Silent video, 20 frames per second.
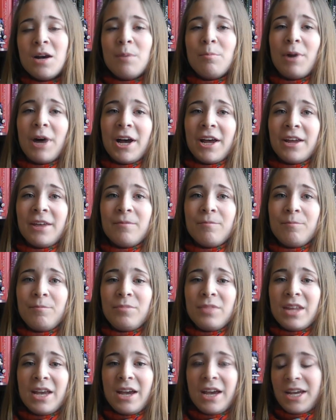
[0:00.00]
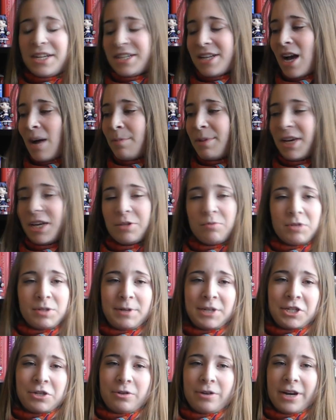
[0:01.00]
but it's not because we're
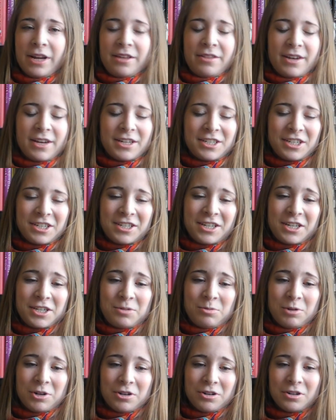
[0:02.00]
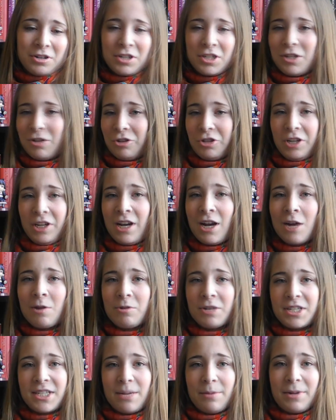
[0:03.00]
special or anything, it's just because we're socially
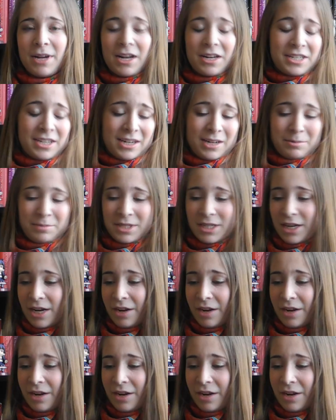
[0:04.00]
awkward sometimes.